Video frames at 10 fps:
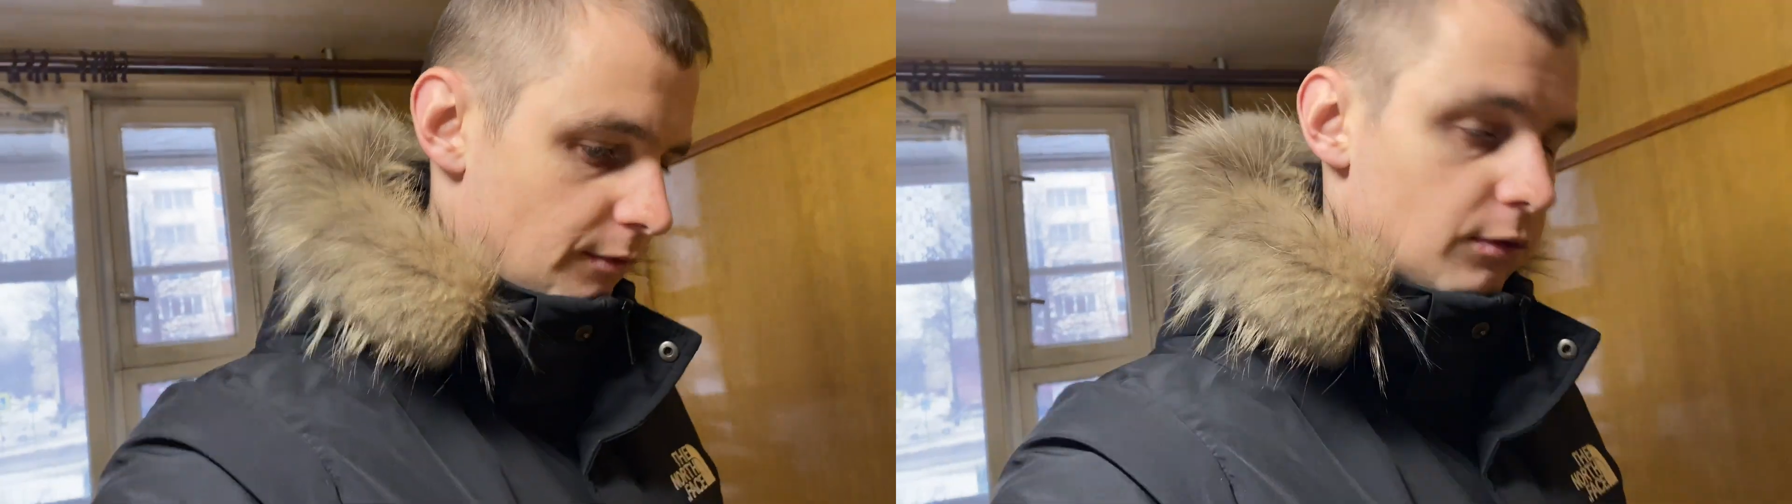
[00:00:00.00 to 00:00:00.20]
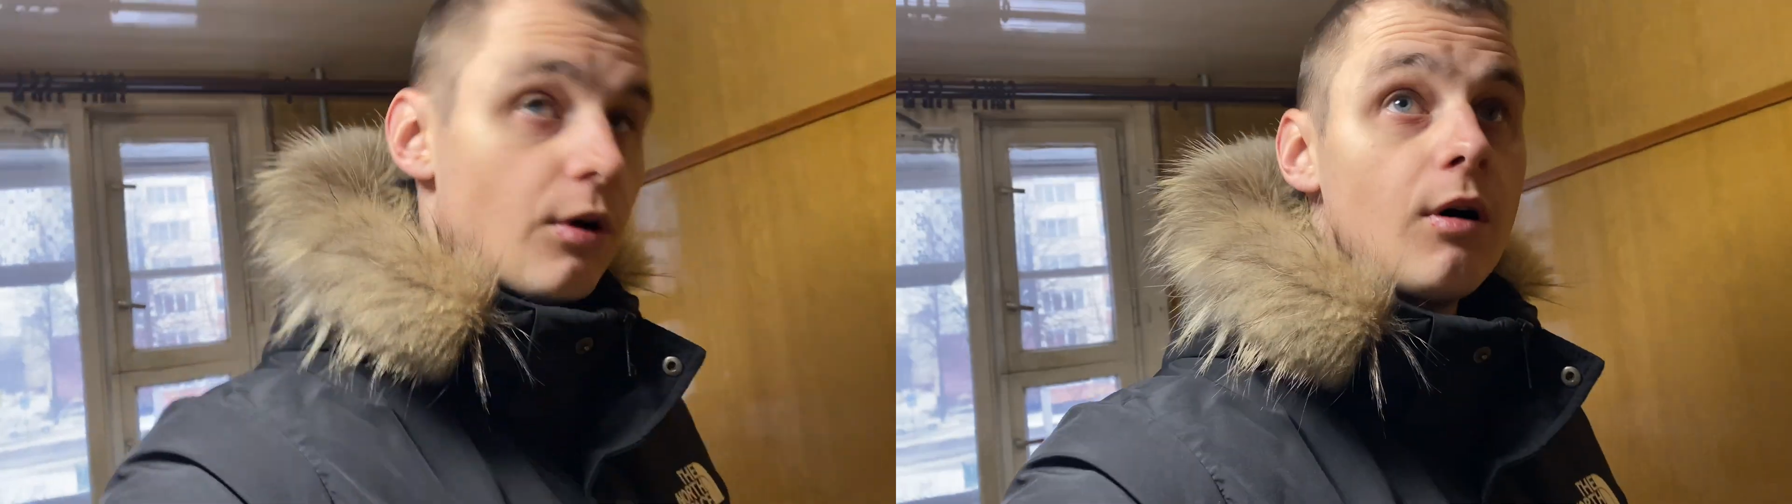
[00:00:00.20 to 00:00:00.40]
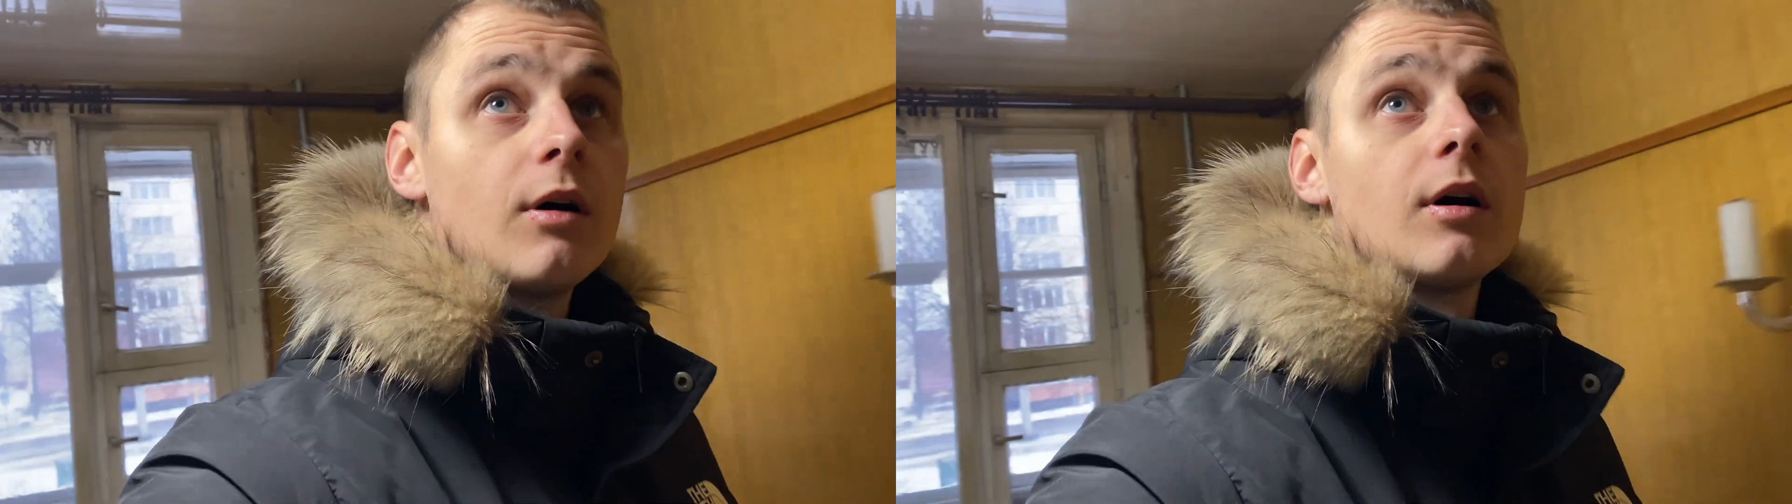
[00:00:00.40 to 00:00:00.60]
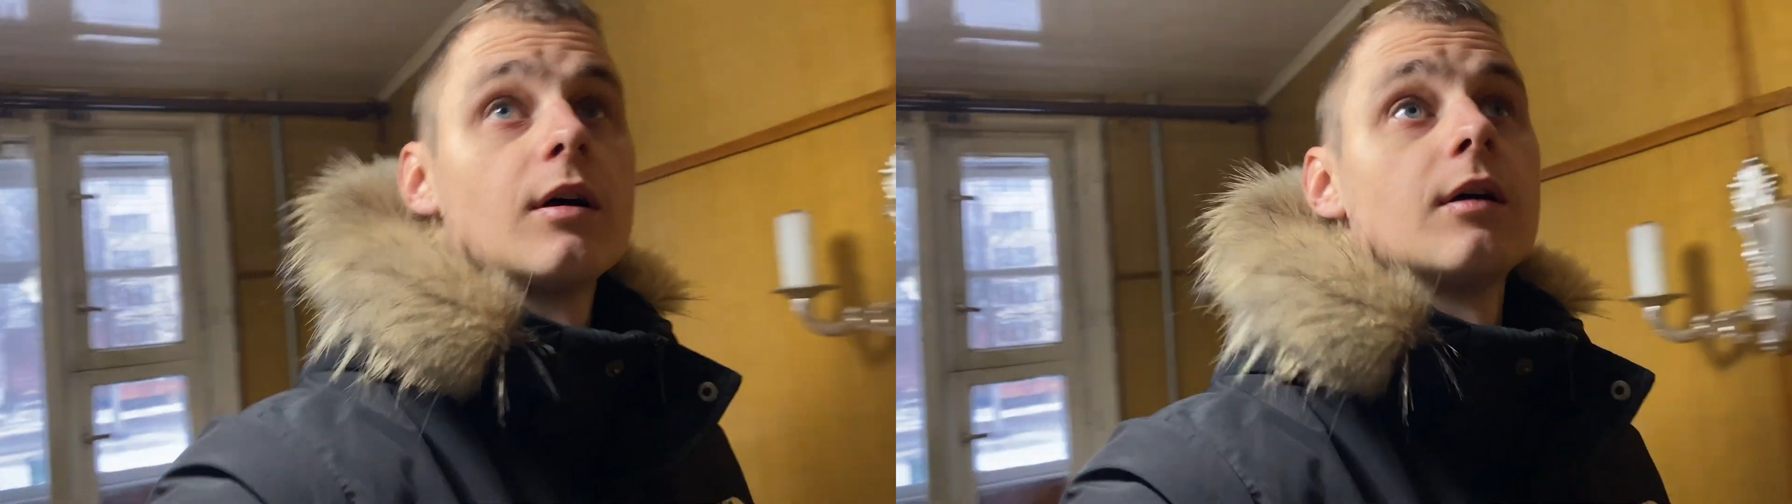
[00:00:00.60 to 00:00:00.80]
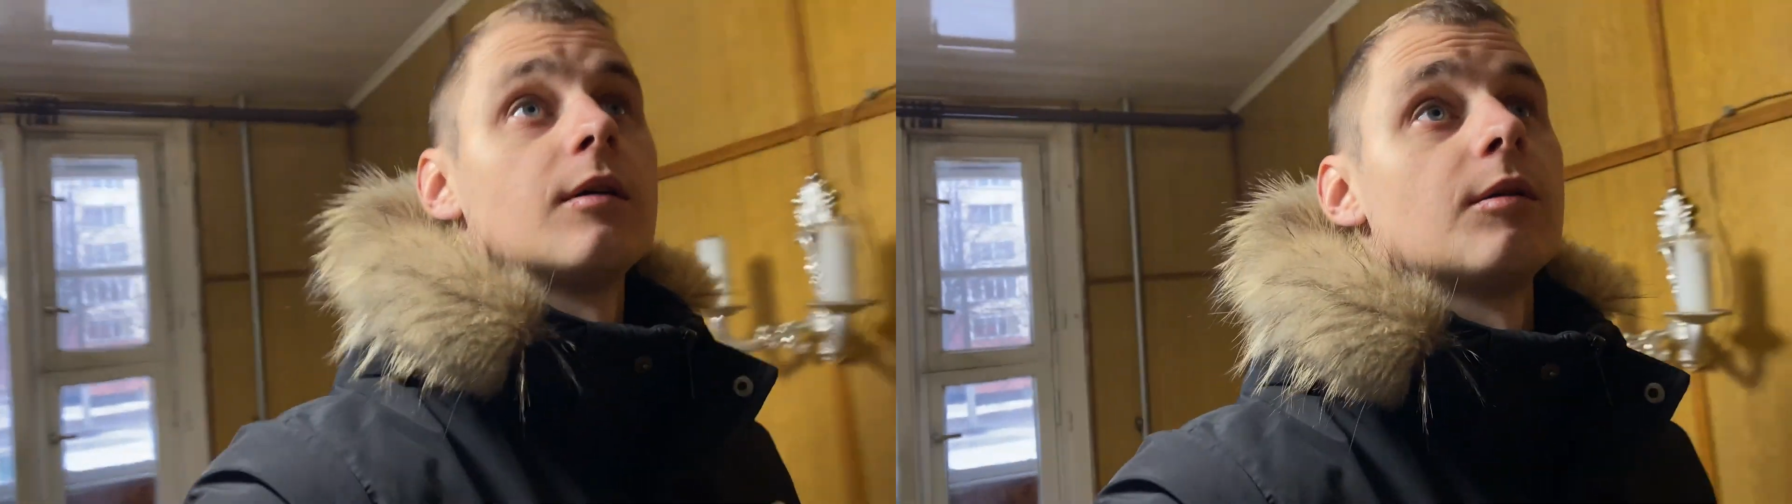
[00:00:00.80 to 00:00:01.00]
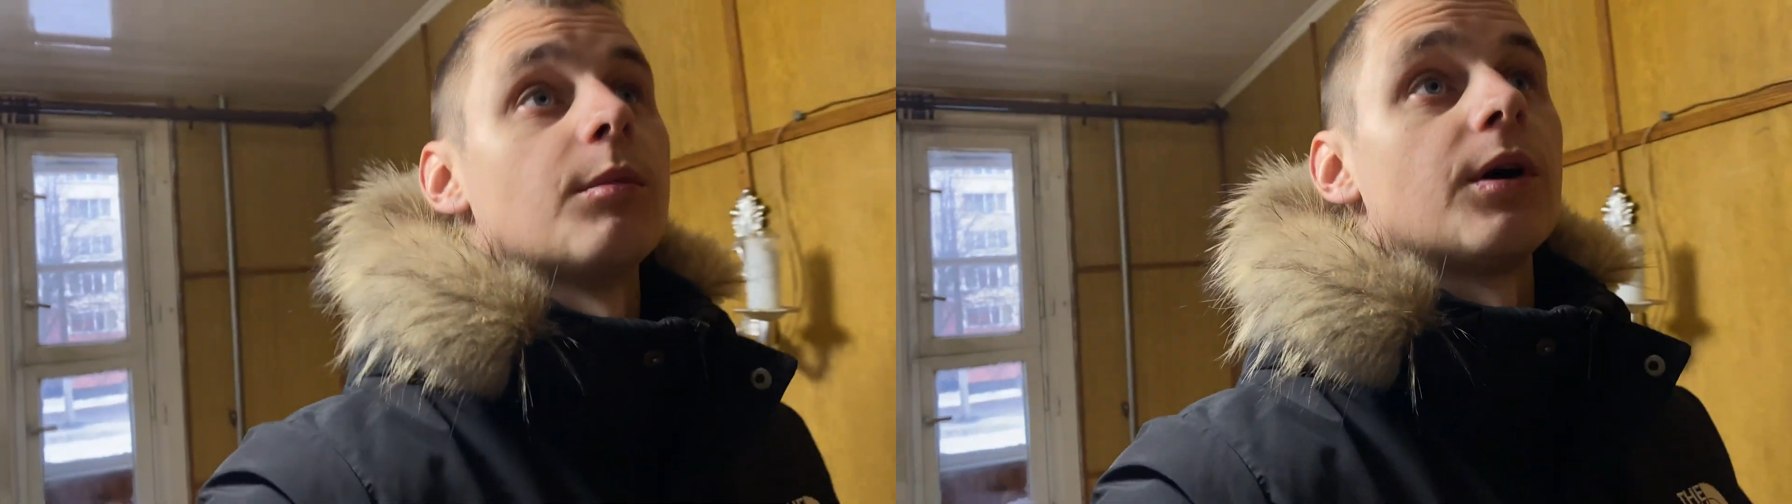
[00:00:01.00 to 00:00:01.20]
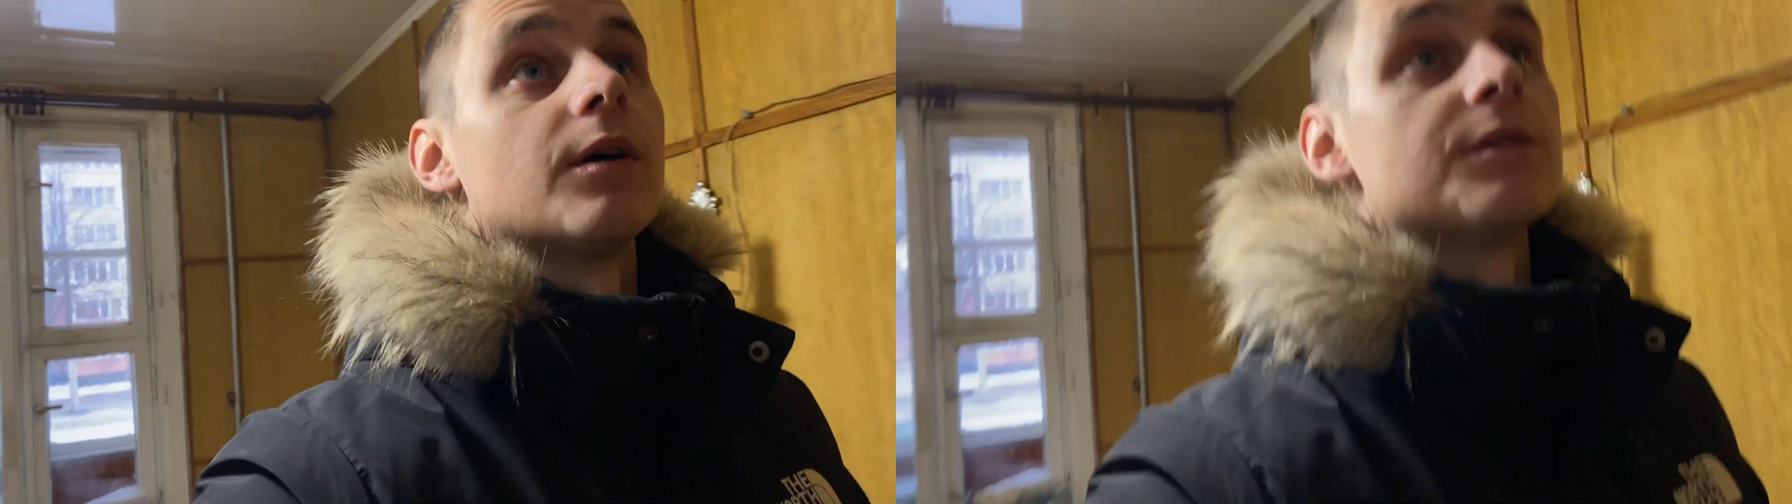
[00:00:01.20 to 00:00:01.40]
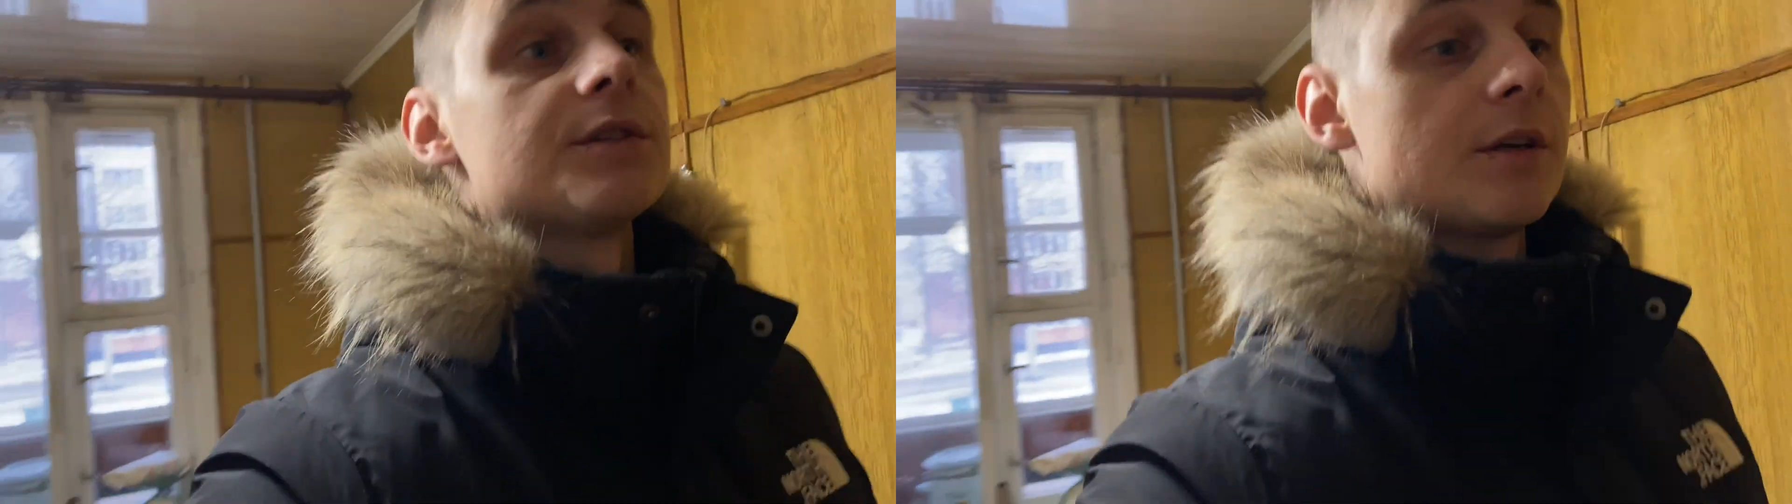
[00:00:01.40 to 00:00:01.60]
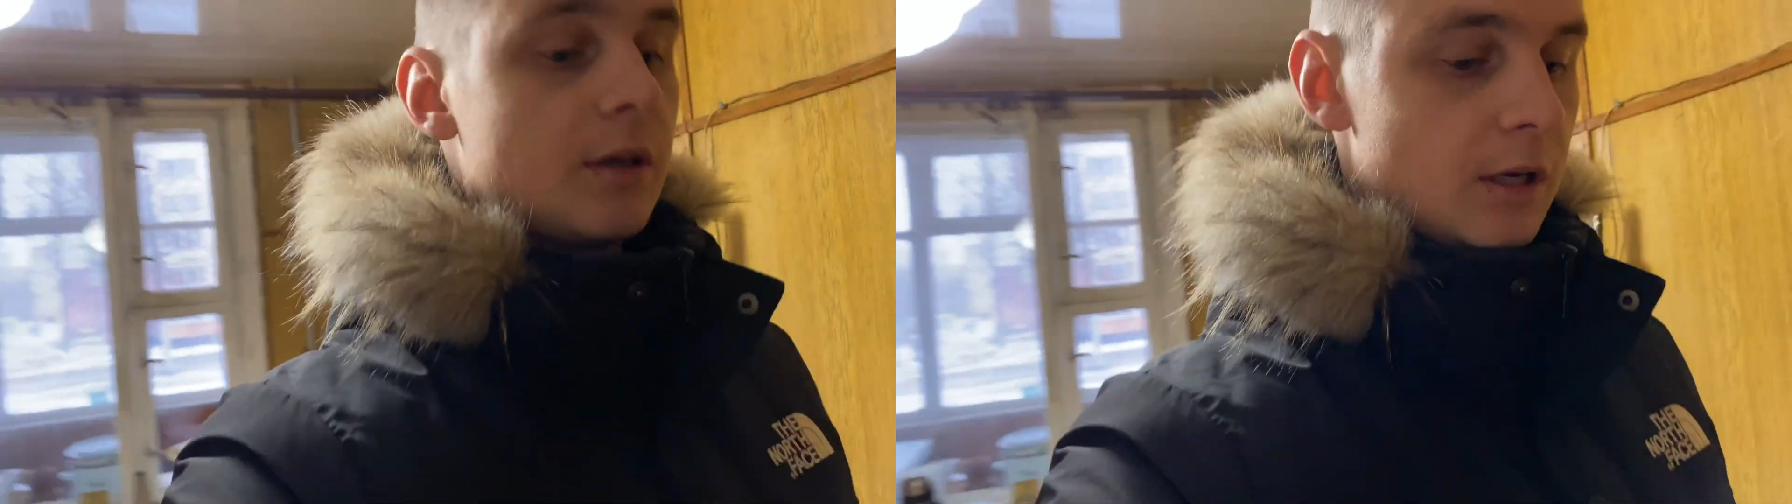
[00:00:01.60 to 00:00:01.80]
vlog, because